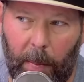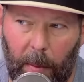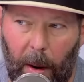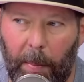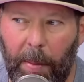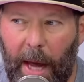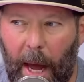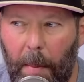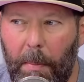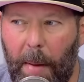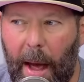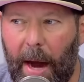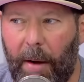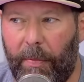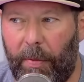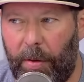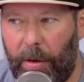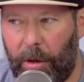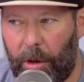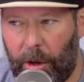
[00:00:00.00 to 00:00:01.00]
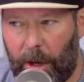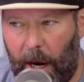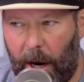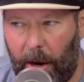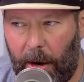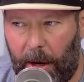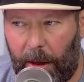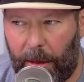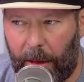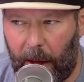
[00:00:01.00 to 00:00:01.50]
I'm, I'm, getting back for this
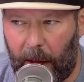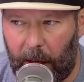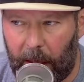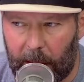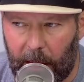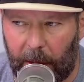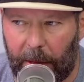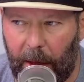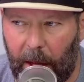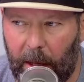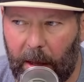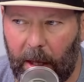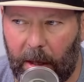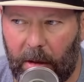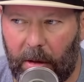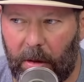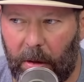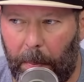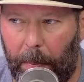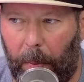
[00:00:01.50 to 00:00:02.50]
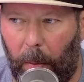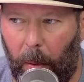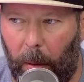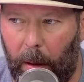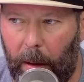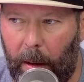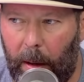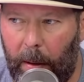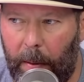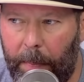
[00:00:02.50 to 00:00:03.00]
charity thing because I think this is
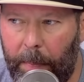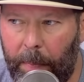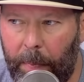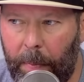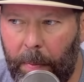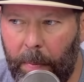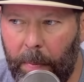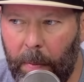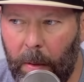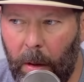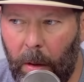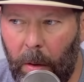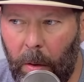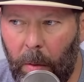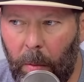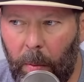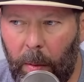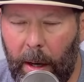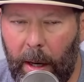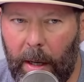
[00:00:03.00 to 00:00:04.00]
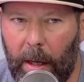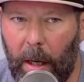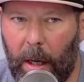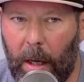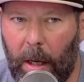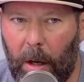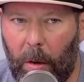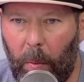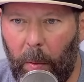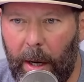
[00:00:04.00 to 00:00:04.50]
important. I think I think so too. We need to
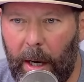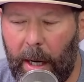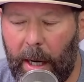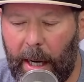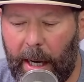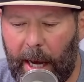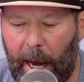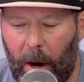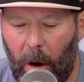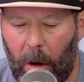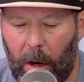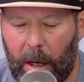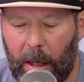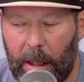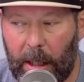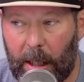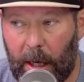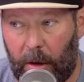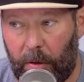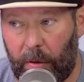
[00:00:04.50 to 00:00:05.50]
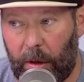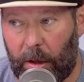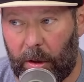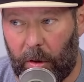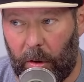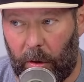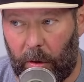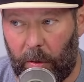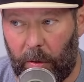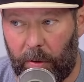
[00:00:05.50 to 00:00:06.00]
we need to get our concentric
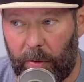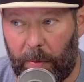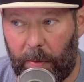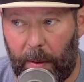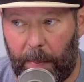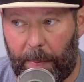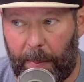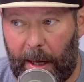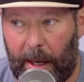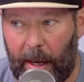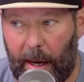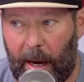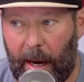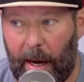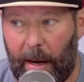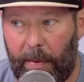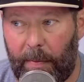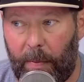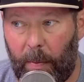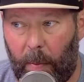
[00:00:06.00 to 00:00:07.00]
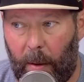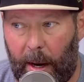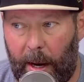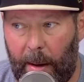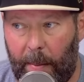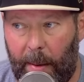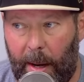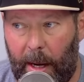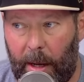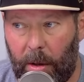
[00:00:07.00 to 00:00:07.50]
circles: the Beehive,
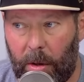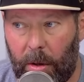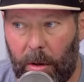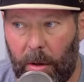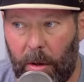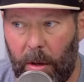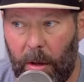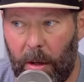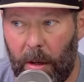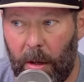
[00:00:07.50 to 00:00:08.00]
YMH.